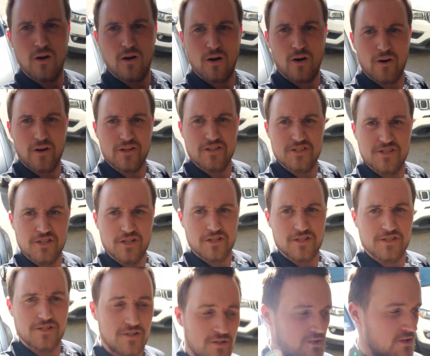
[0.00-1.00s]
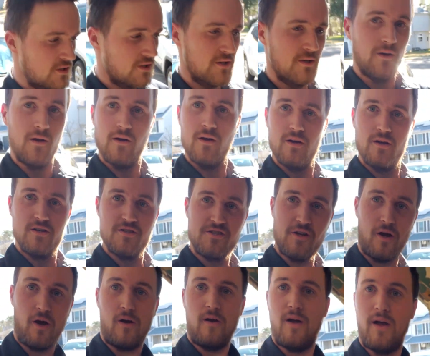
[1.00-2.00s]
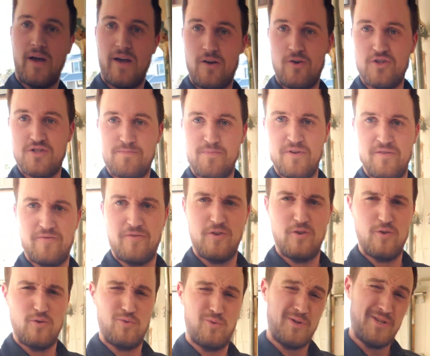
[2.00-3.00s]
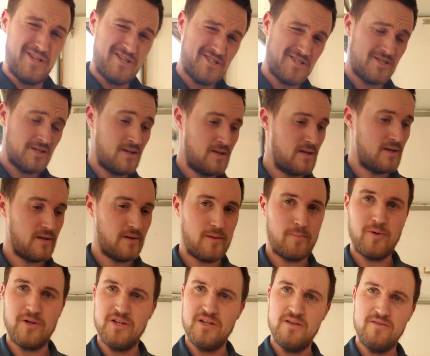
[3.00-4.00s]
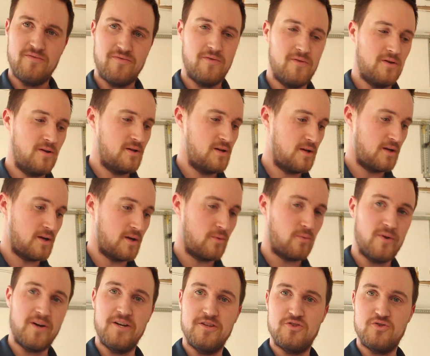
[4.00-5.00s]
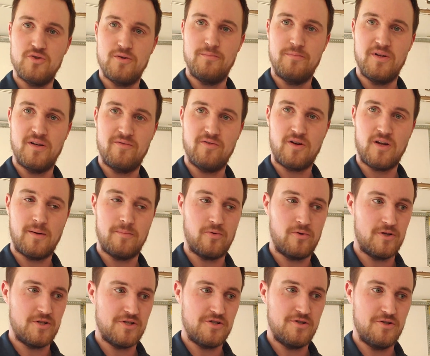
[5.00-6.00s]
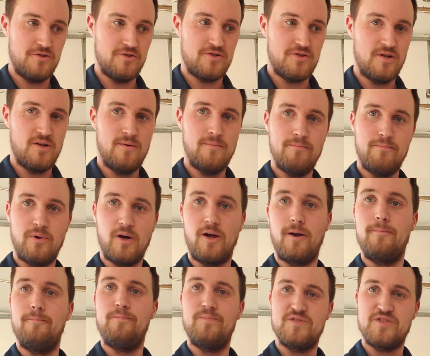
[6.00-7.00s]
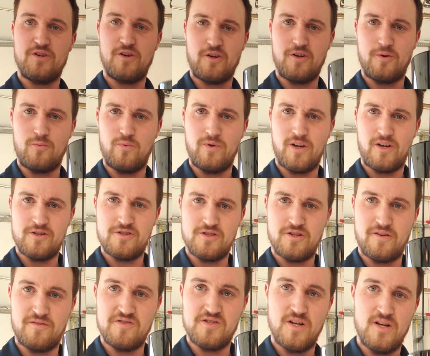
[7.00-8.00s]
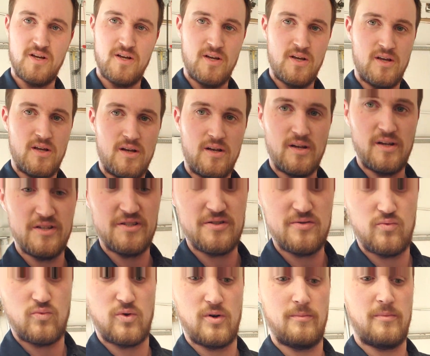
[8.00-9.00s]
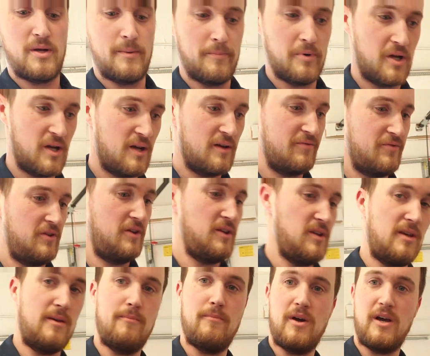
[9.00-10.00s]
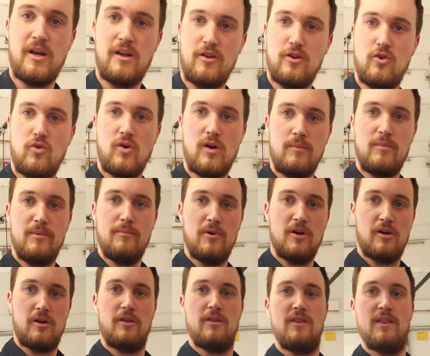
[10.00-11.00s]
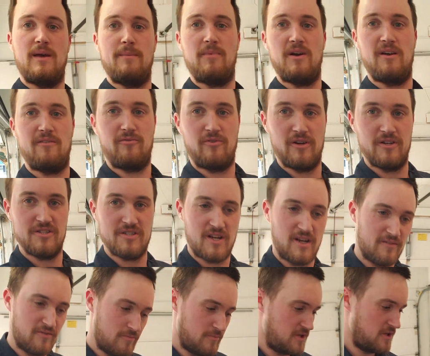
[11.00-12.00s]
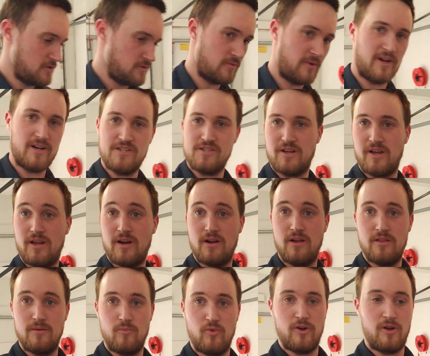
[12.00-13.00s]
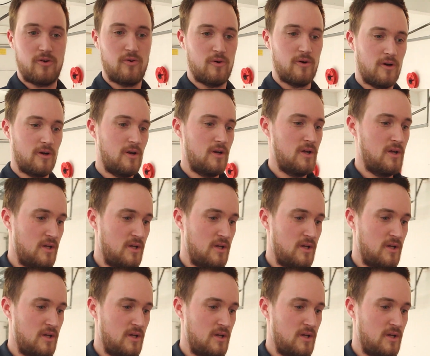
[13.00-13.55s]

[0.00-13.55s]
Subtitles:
RS6. So I know it's been a few weeks, I believe. Ran into a bit of a couple issues, but it's all good. We got ourselves a nice warm cup of coffee in my Go Army mug that my friends got for me right as I got out of the Marine Corps.